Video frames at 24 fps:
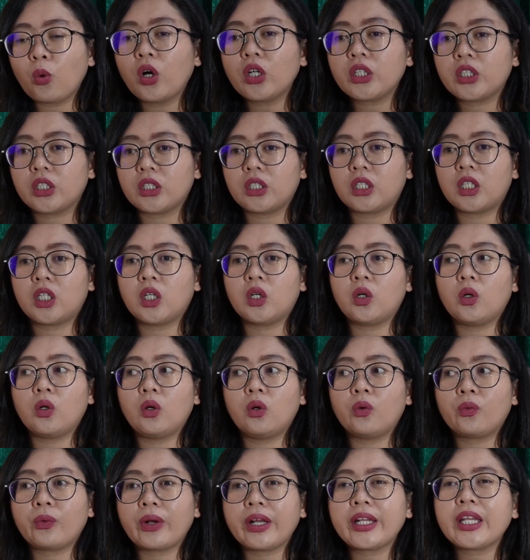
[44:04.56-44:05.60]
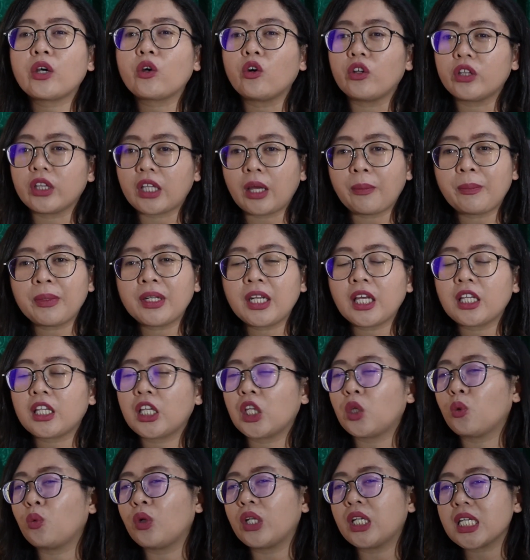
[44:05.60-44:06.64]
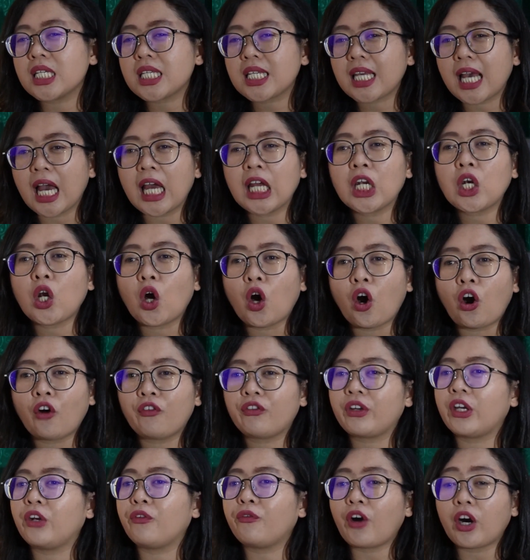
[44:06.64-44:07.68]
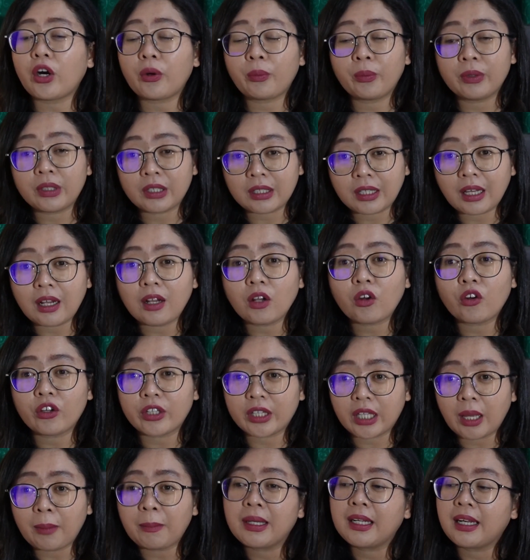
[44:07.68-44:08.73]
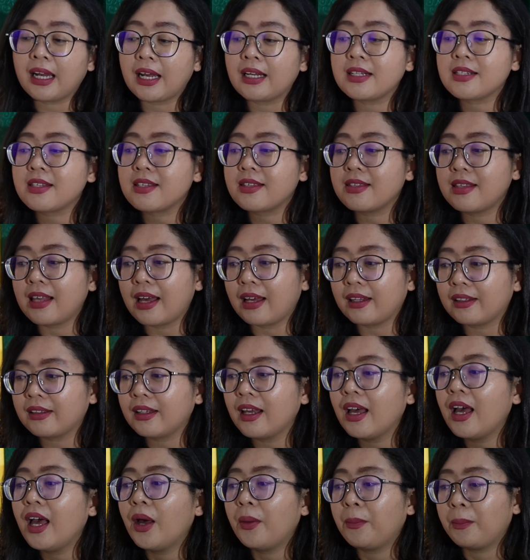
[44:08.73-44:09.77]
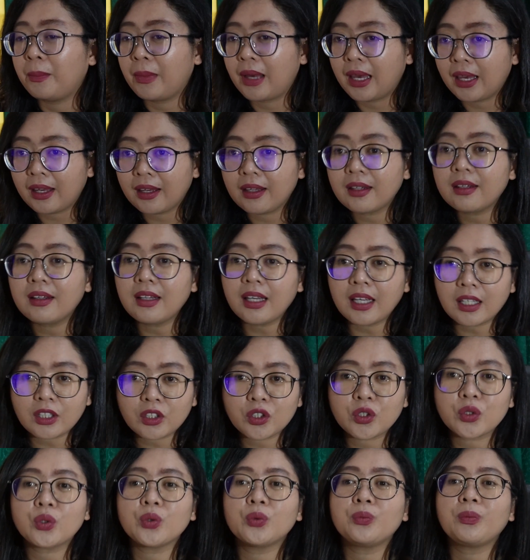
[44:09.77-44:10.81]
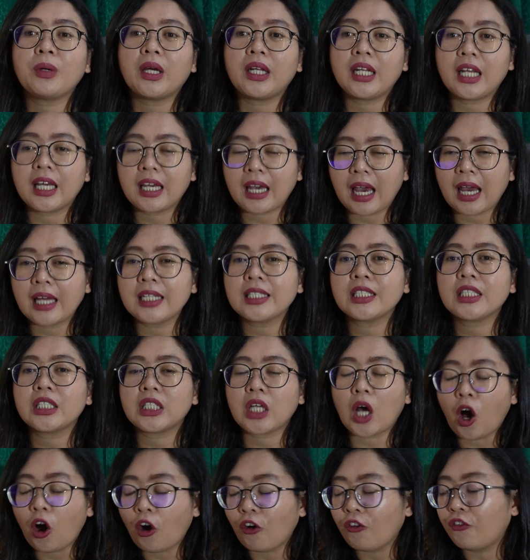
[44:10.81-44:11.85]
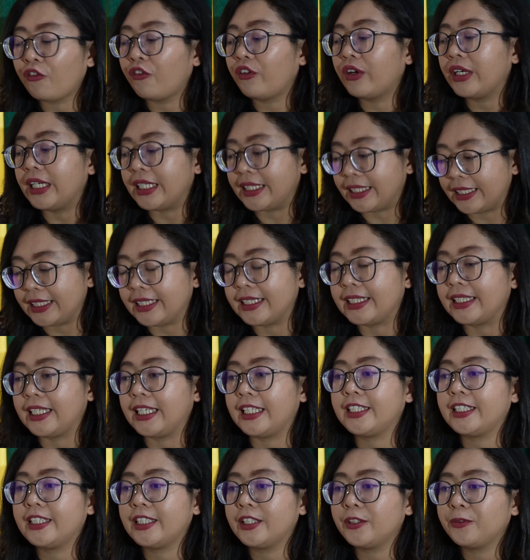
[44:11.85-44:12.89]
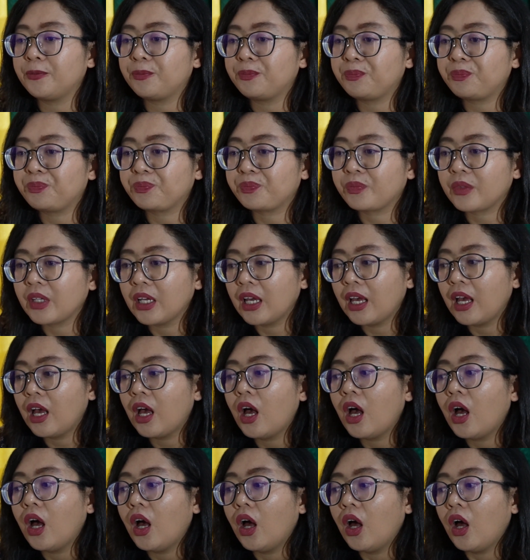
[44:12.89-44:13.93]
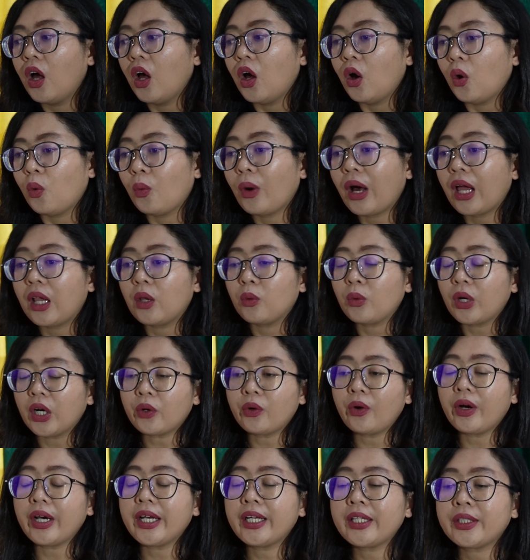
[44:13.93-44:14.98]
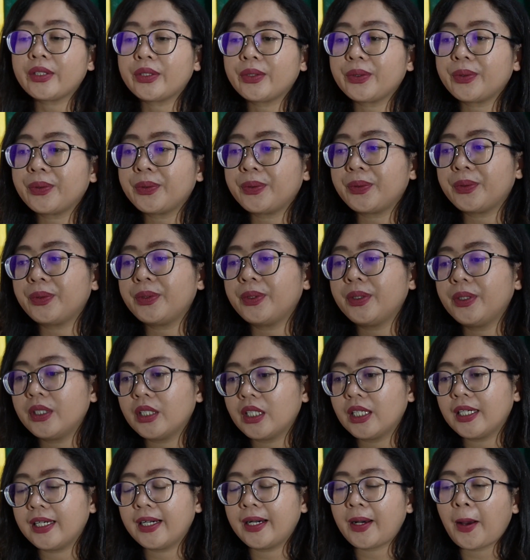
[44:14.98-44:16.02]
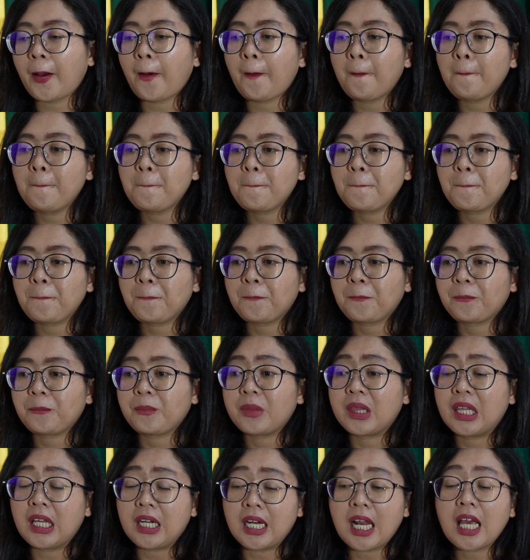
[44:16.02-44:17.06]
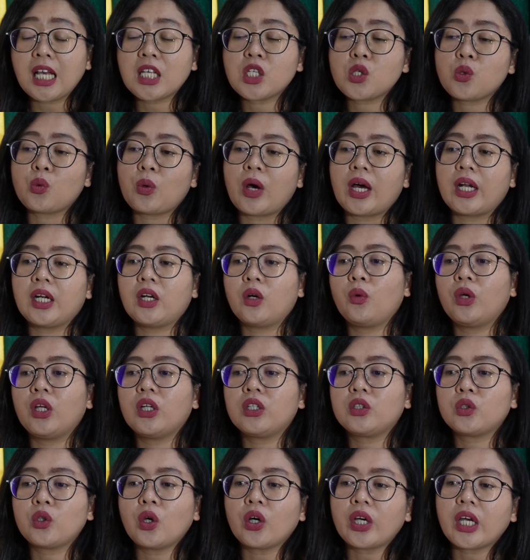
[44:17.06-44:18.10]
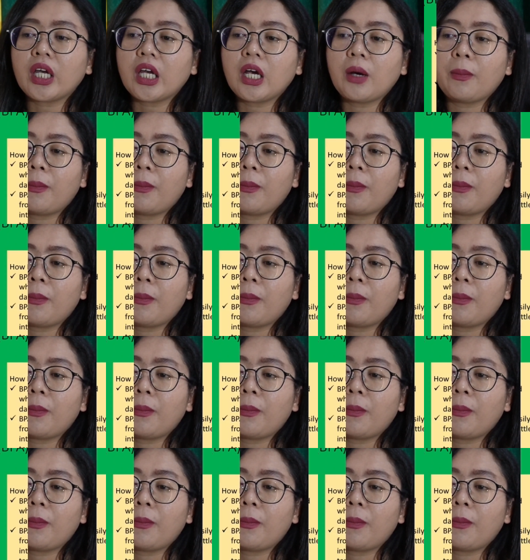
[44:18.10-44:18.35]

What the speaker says: water already contaminated with this kind of environmental contaminants that may lead to many kinds of diseases. Well, we're going to the next one. We are talking